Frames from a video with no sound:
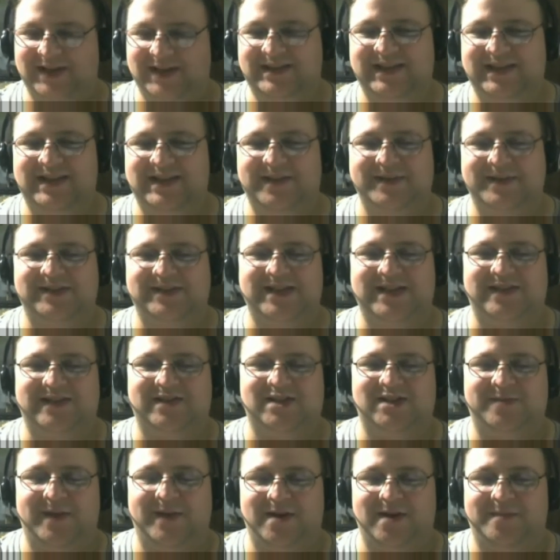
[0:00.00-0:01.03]
I think that means they have
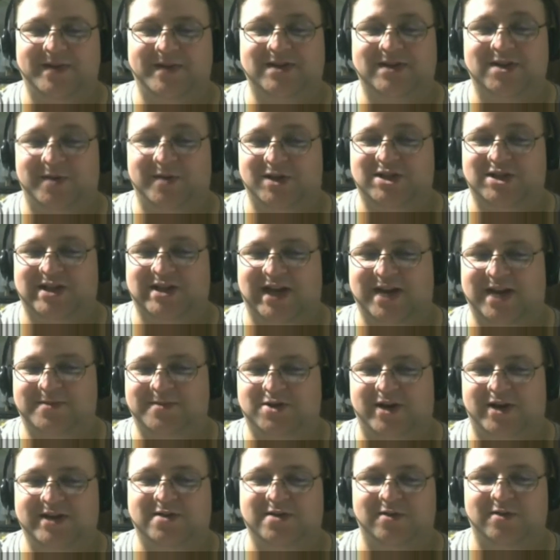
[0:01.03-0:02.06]
to spend a bit too much
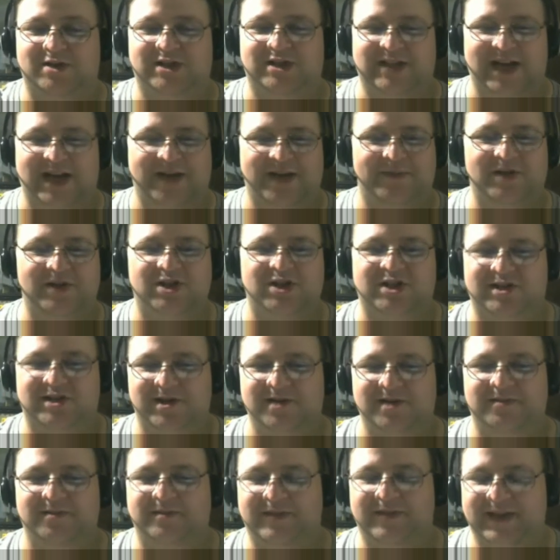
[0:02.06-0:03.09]
time trying to establish
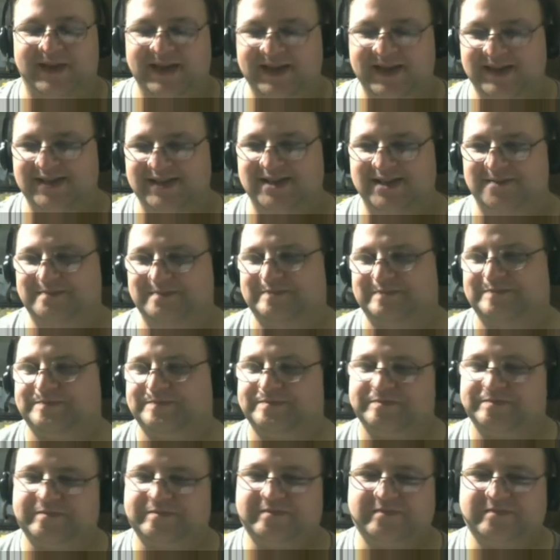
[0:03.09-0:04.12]
certain things
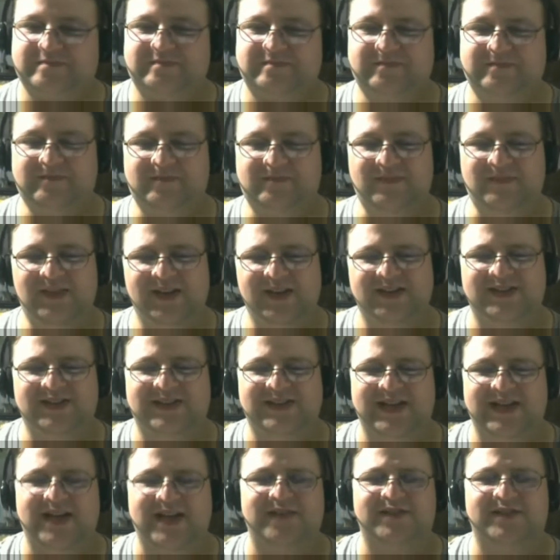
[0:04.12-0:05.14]

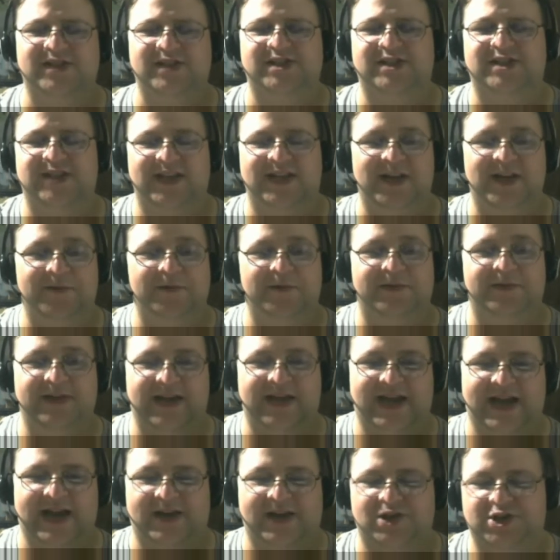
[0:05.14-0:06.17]
instead of just sticking with
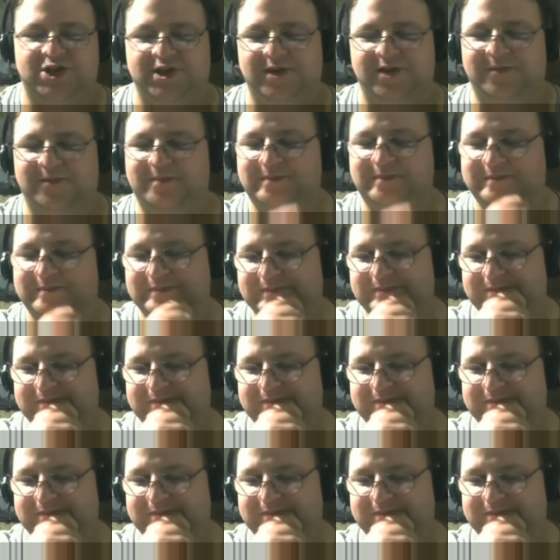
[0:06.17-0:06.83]
the action.